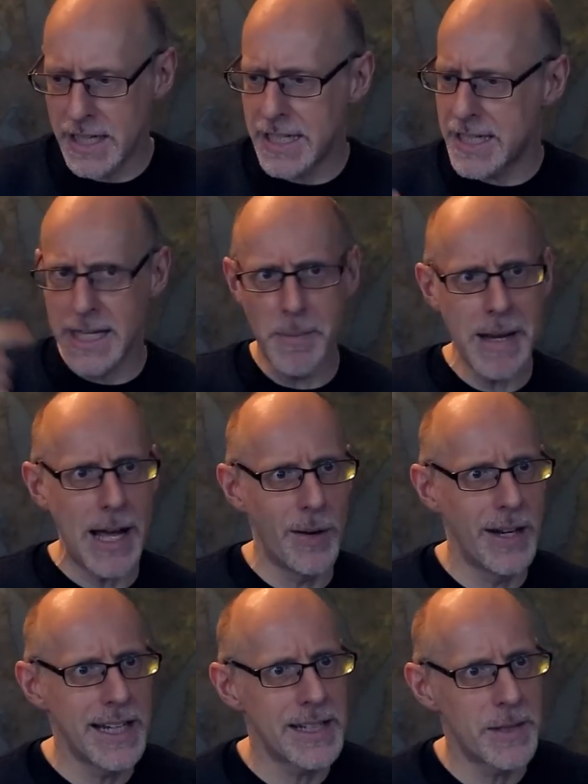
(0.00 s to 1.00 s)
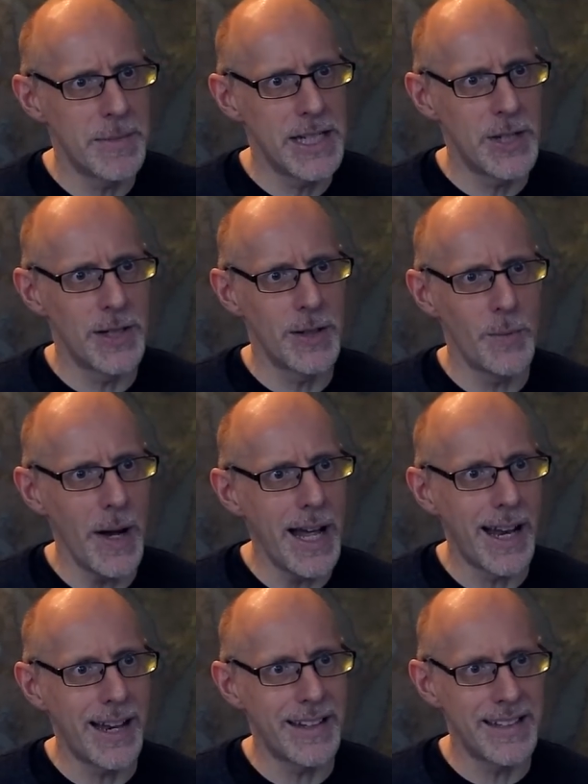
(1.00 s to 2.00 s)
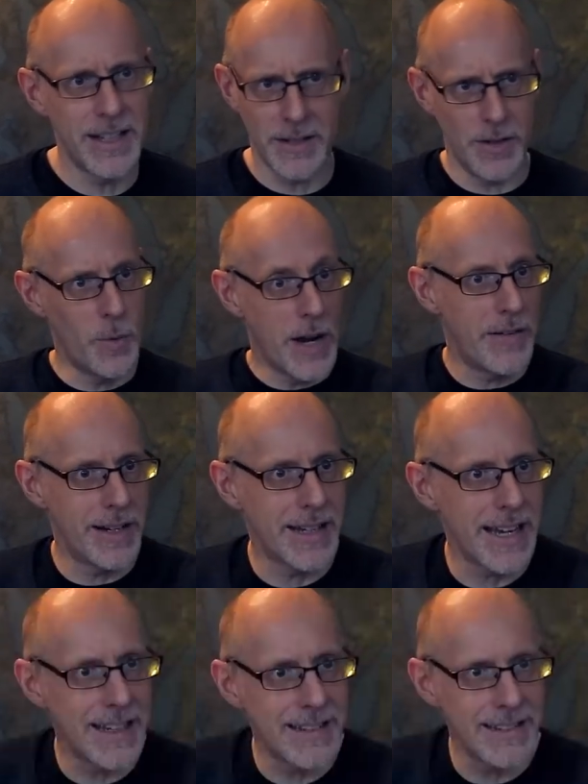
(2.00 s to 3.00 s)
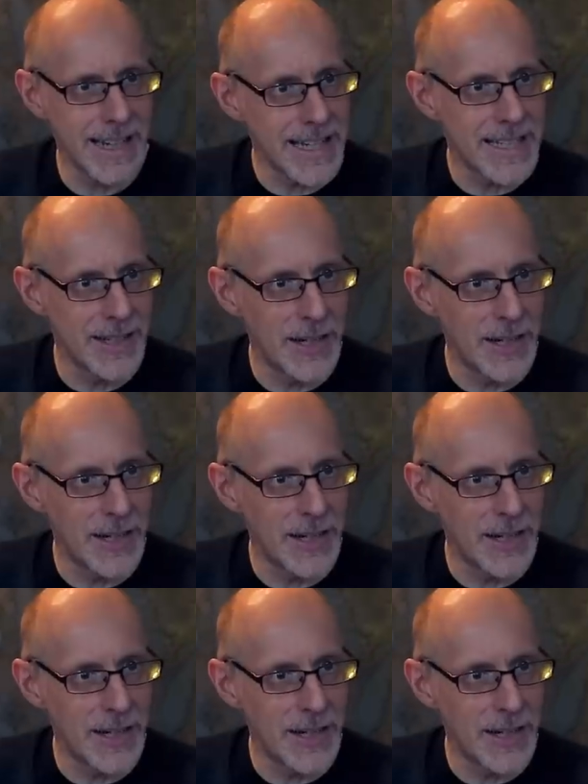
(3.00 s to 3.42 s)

is somehow linked to me doing well and I'll wear it again next